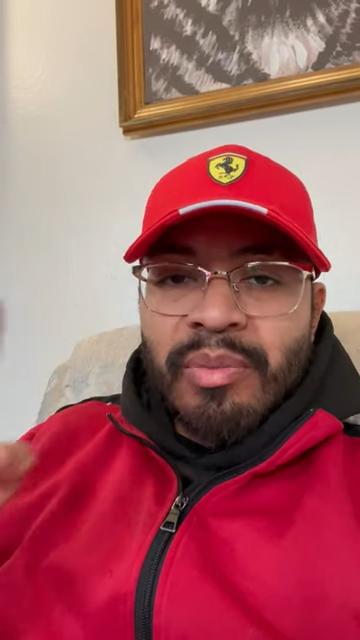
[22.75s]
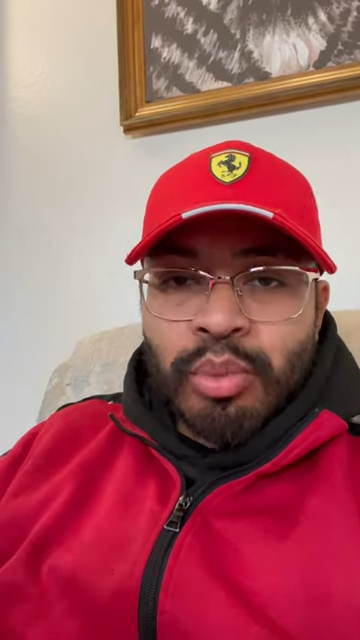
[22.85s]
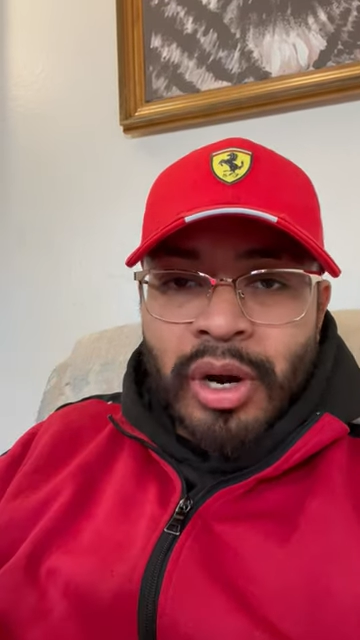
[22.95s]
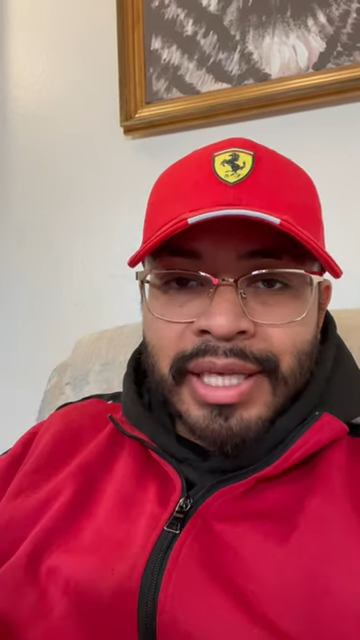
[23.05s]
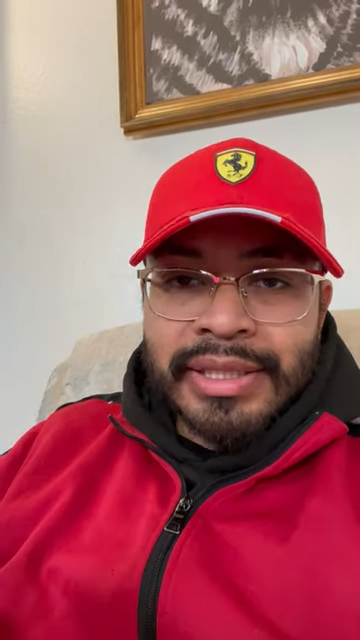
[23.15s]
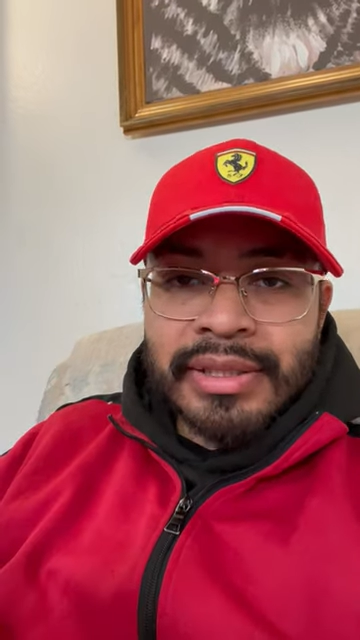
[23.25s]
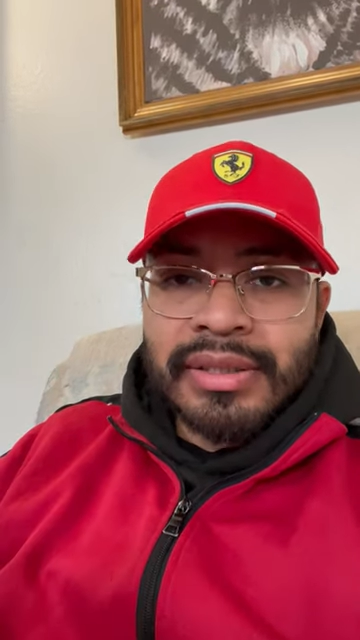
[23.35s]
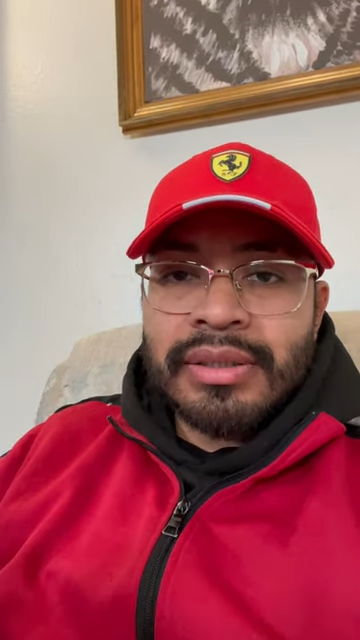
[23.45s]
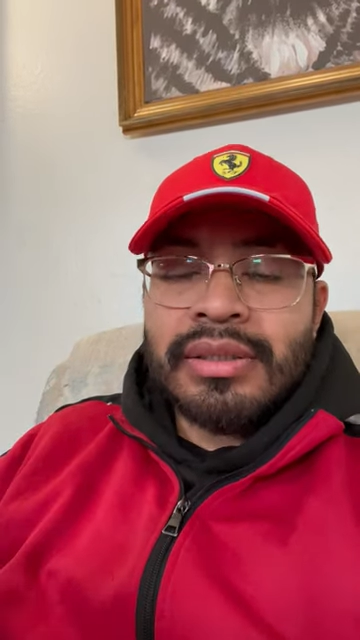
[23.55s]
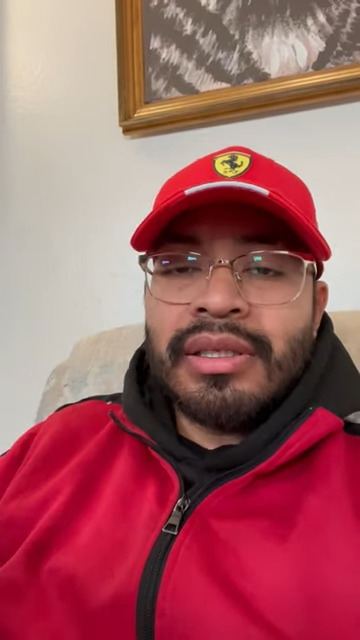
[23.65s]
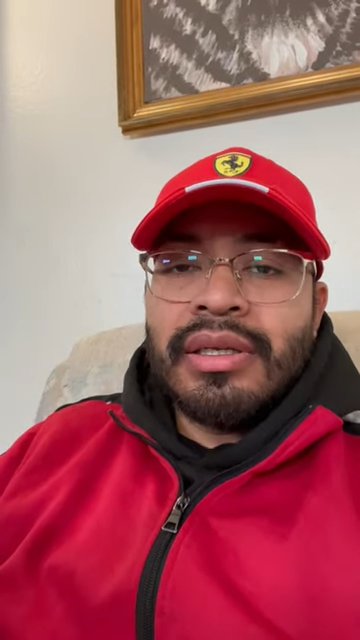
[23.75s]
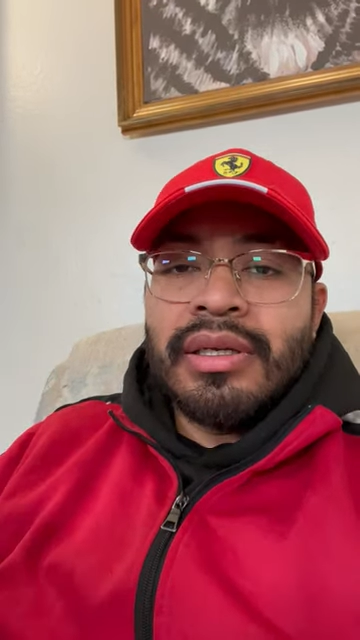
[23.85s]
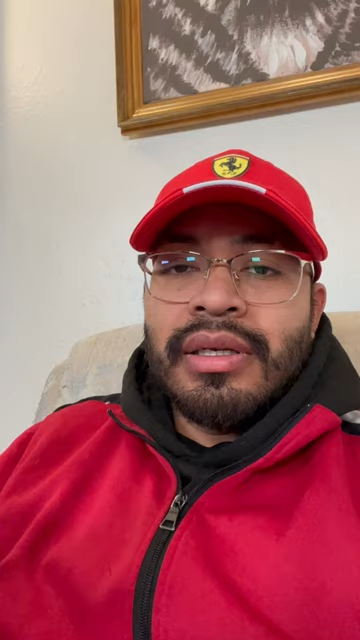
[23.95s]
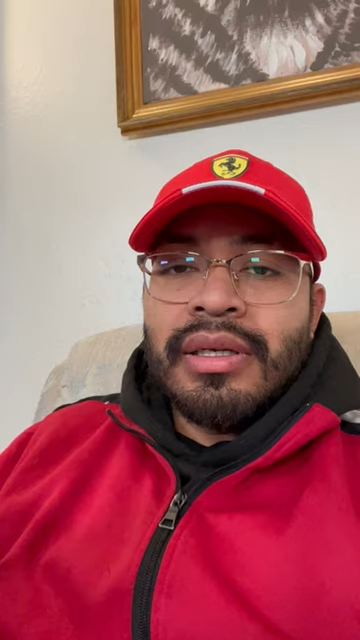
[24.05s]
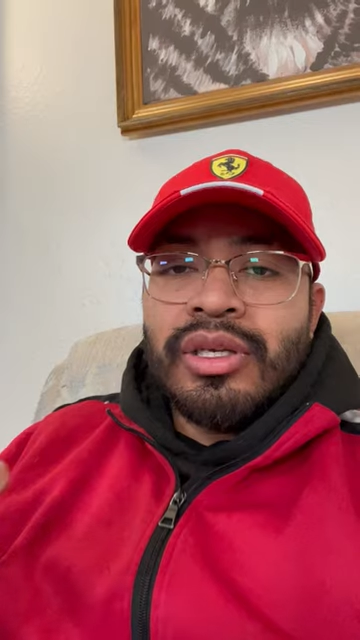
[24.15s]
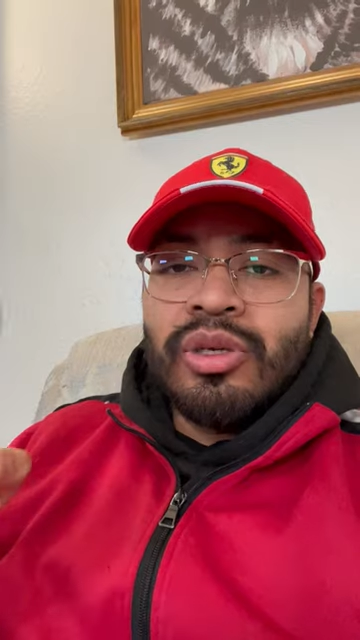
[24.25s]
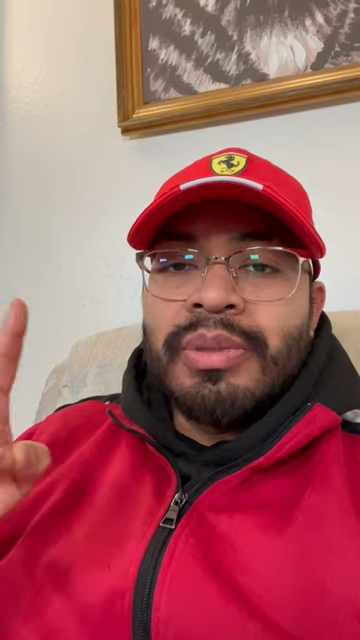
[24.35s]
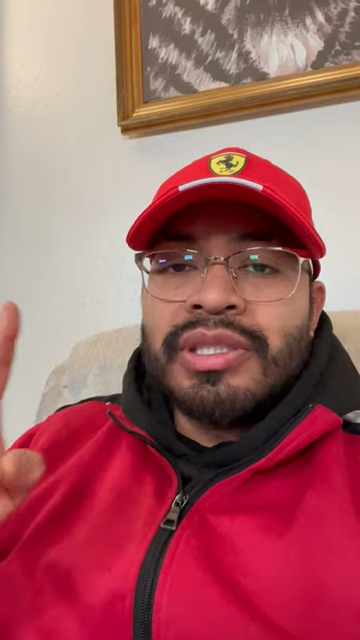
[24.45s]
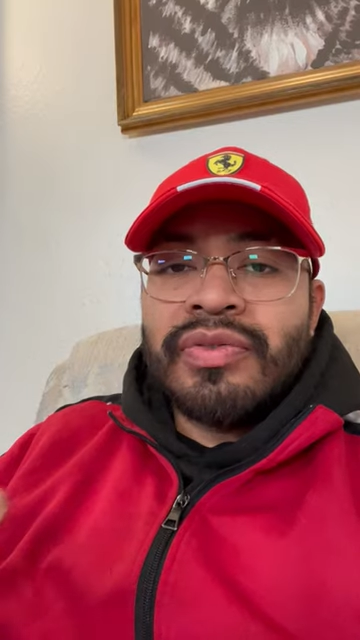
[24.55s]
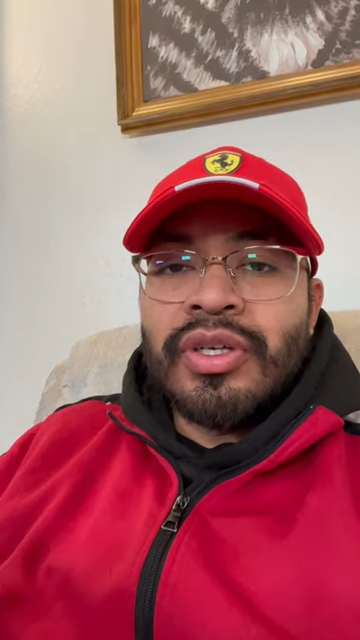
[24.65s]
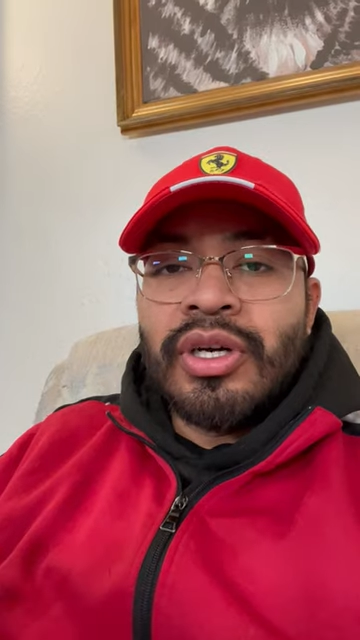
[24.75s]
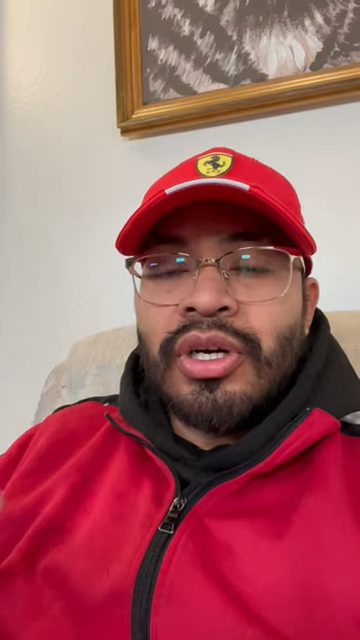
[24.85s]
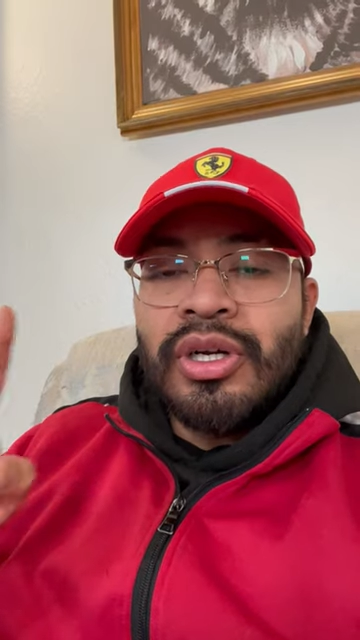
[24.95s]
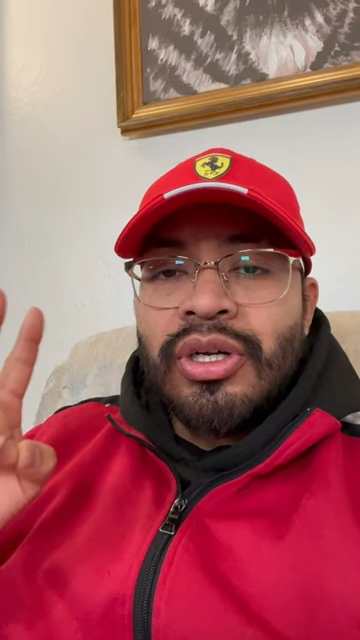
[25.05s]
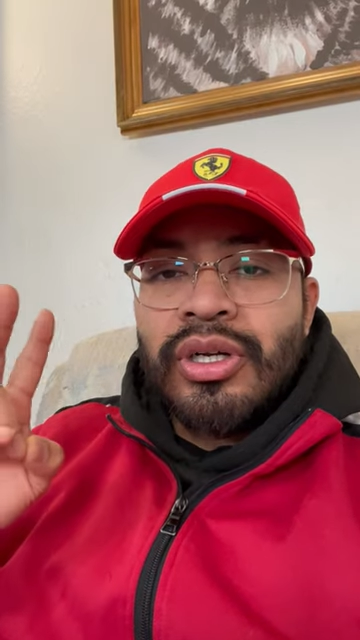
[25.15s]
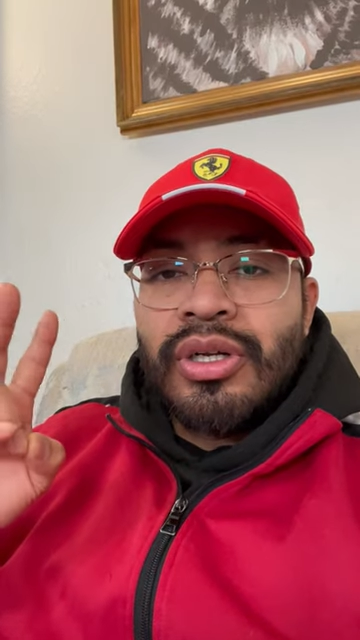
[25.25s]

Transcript: presence. You must feel